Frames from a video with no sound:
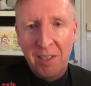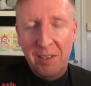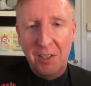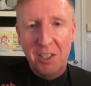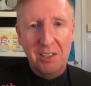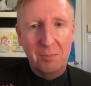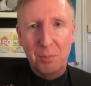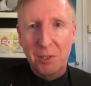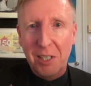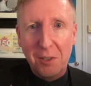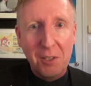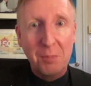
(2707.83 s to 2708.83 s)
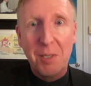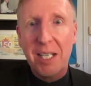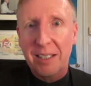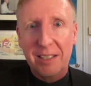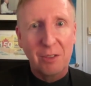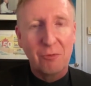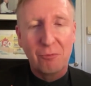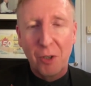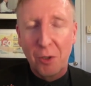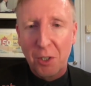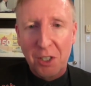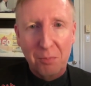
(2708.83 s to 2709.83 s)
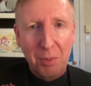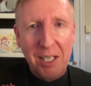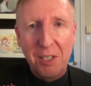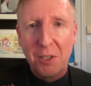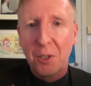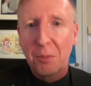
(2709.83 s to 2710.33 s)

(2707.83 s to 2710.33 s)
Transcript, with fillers: And this is presented as being like the furthest place you